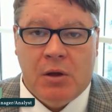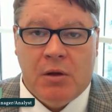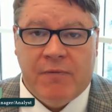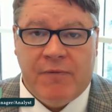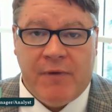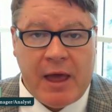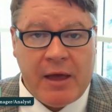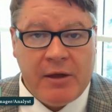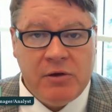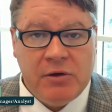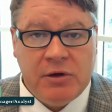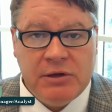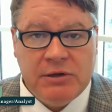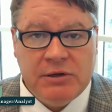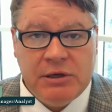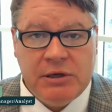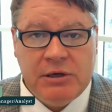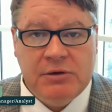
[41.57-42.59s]
Value
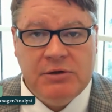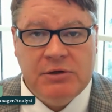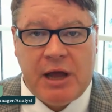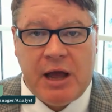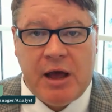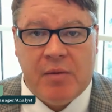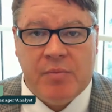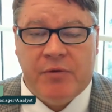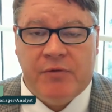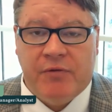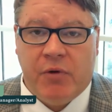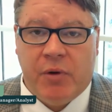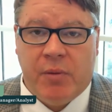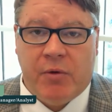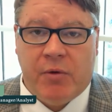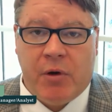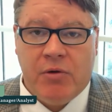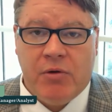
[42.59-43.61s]
continued to
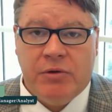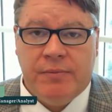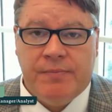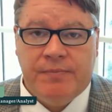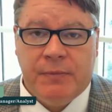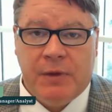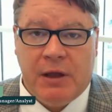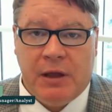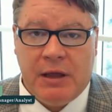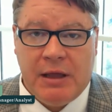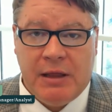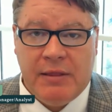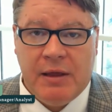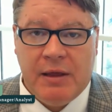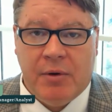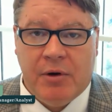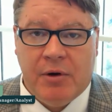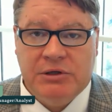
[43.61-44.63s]
outperform growth in
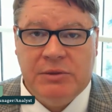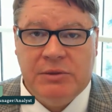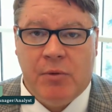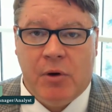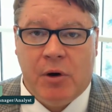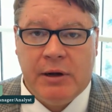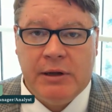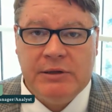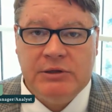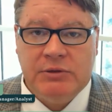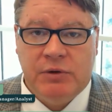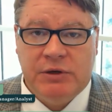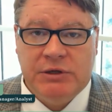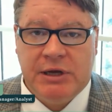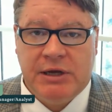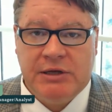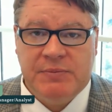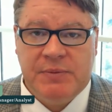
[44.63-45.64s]
the emerging markets,
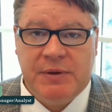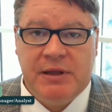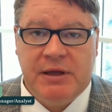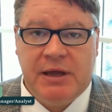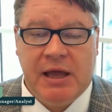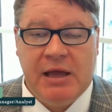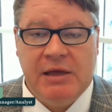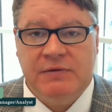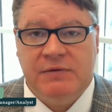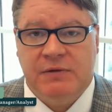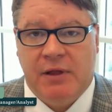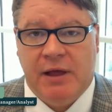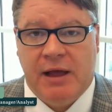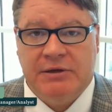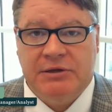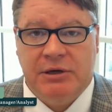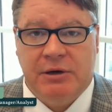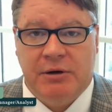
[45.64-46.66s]
which has been the case for the
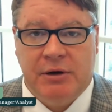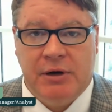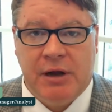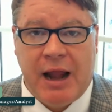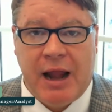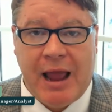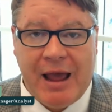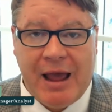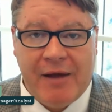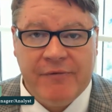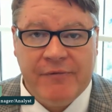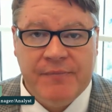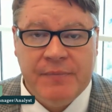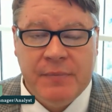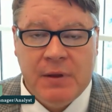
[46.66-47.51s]
last year and a half.